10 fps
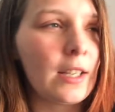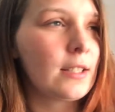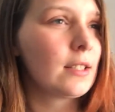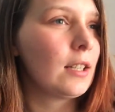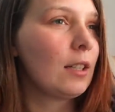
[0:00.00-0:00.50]

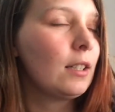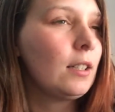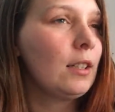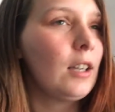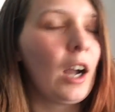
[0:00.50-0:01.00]
this.
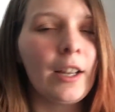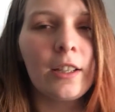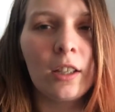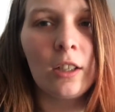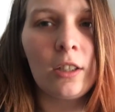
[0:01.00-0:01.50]
I'm
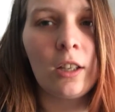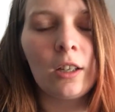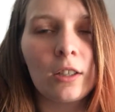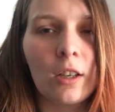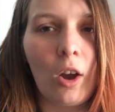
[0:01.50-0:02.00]
gonna
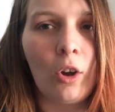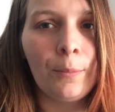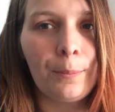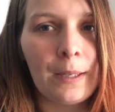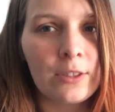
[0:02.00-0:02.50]
look
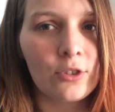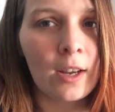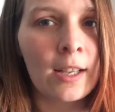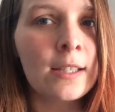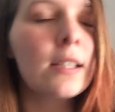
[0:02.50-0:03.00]
on
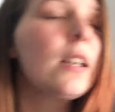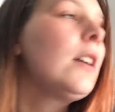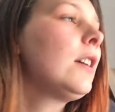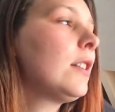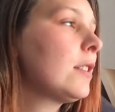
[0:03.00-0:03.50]
Pinterest
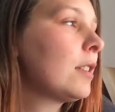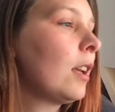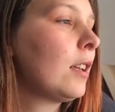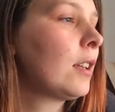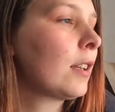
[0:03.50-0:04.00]

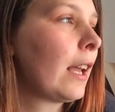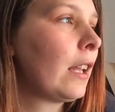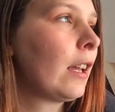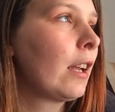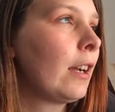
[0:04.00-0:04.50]
to
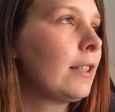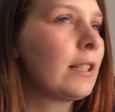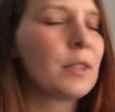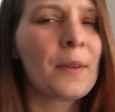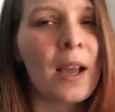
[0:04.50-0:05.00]
get like
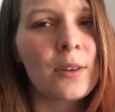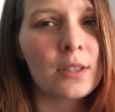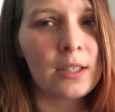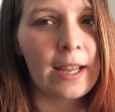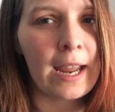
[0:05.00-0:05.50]
ideas for how
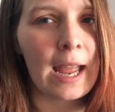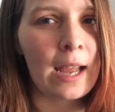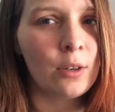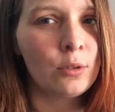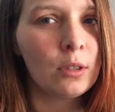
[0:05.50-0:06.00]
to lay it
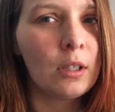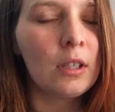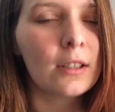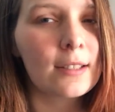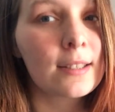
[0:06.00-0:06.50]
out.
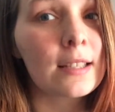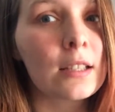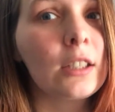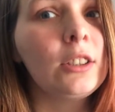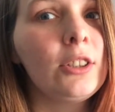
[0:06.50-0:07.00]
Because there's
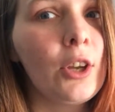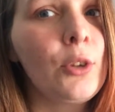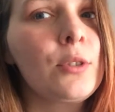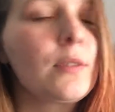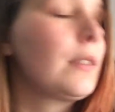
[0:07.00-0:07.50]
like
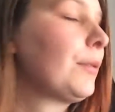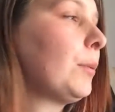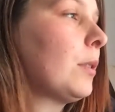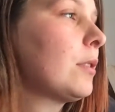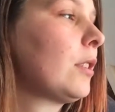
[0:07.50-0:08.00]
loads of
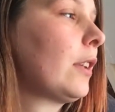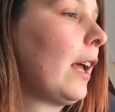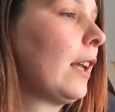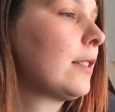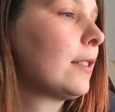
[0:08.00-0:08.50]
different ones on
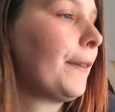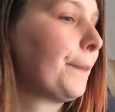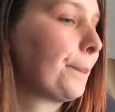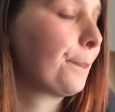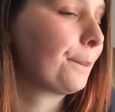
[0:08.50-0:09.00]
there, so